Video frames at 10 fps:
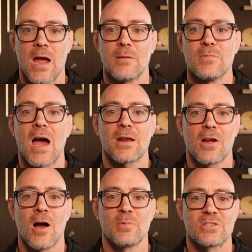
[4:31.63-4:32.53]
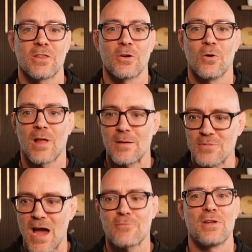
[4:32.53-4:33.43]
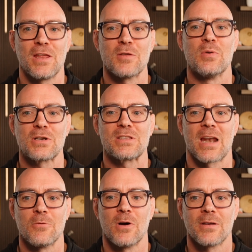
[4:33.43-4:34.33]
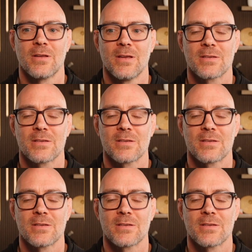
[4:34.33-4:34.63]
I am not accomplishing the goal. I am not reading the books that I want.